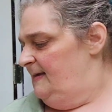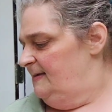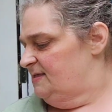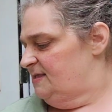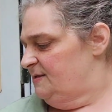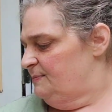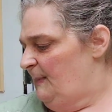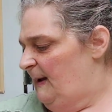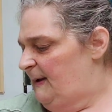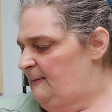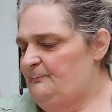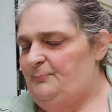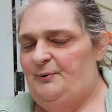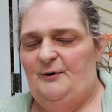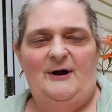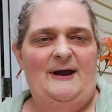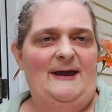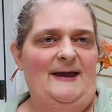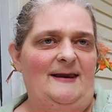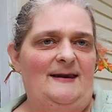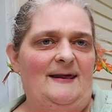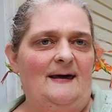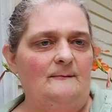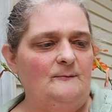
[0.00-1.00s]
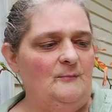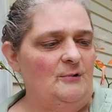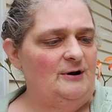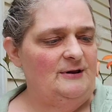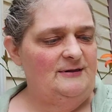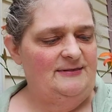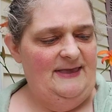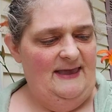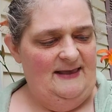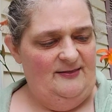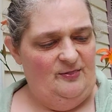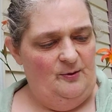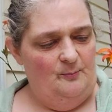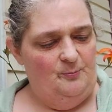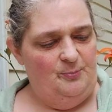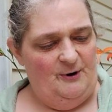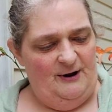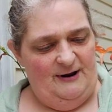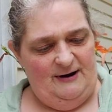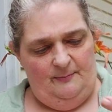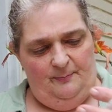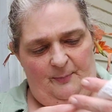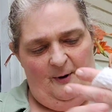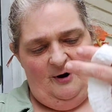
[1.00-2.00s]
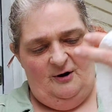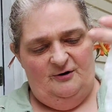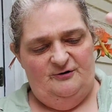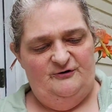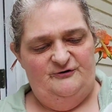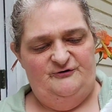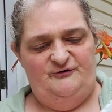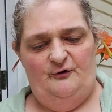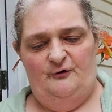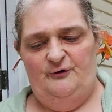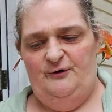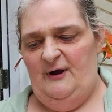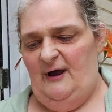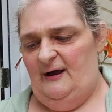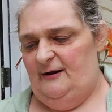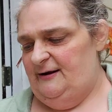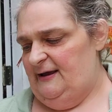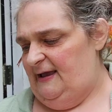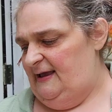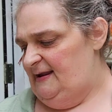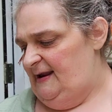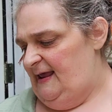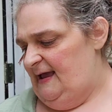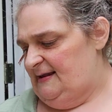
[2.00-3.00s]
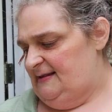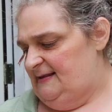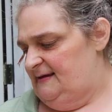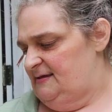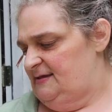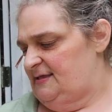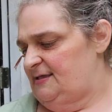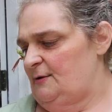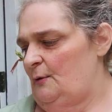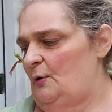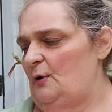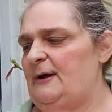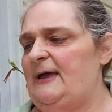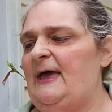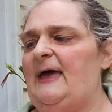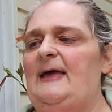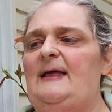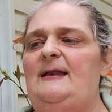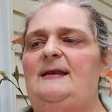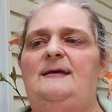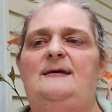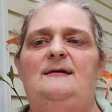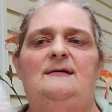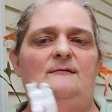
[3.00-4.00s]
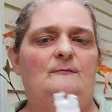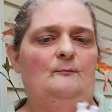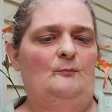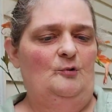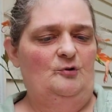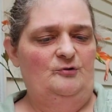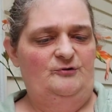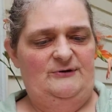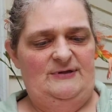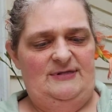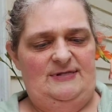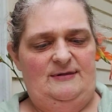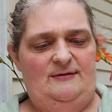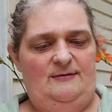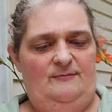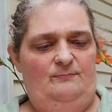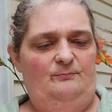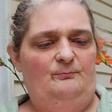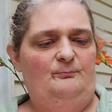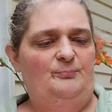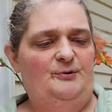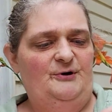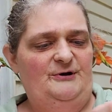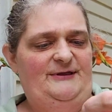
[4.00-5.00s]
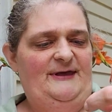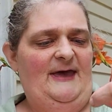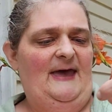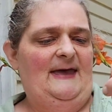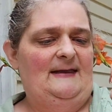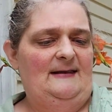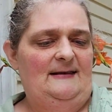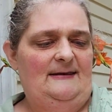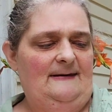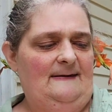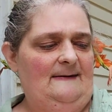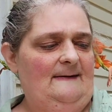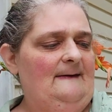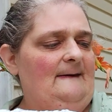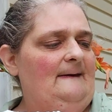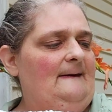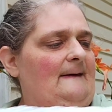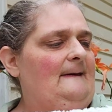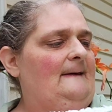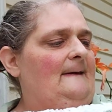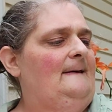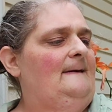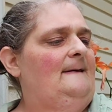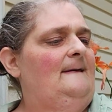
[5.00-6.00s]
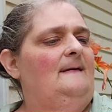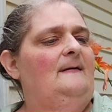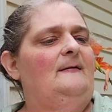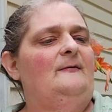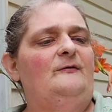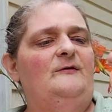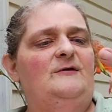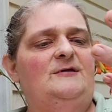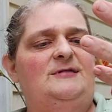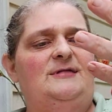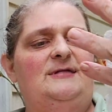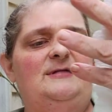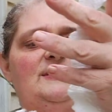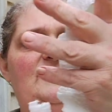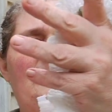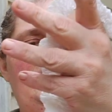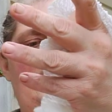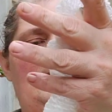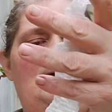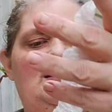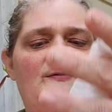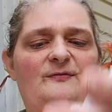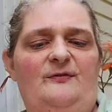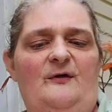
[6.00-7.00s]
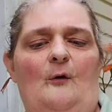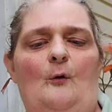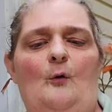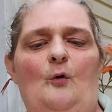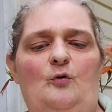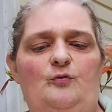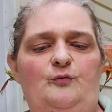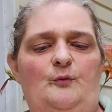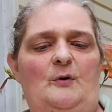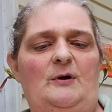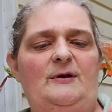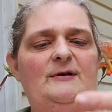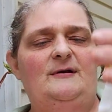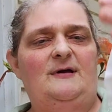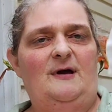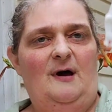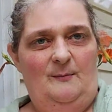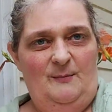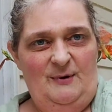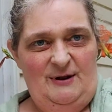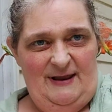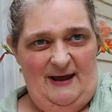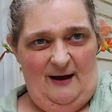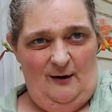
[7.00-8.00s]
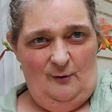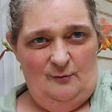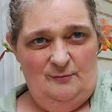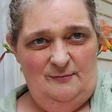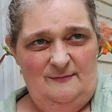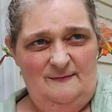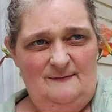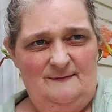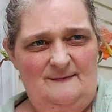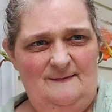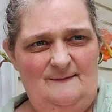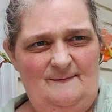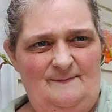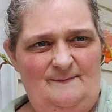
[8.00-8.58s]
It's my braid. I'm going to take the braid apart to show you how to connect it. So again, we'll just pretend this is the end of the old one coming down,